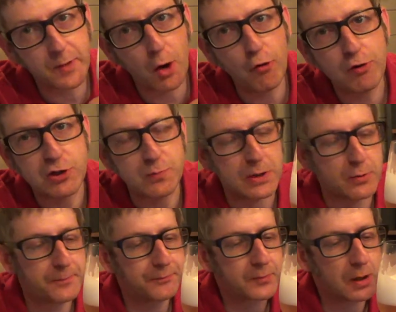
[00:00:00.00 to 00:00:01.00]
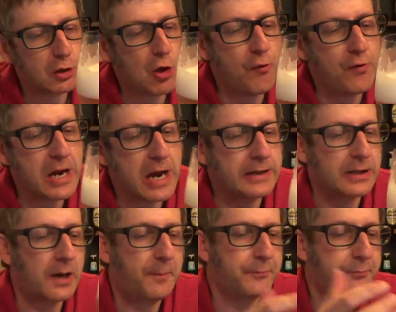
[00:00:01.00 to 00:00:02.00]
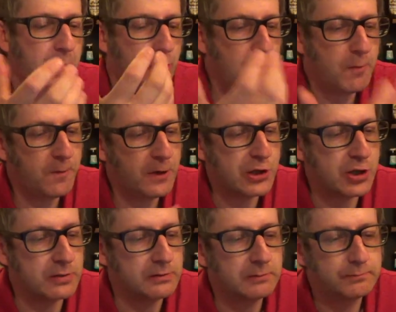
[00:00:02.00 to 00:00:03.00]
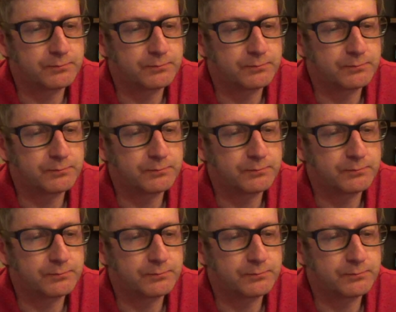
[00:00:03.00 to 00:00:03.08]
orange peel, coriander, refreshing,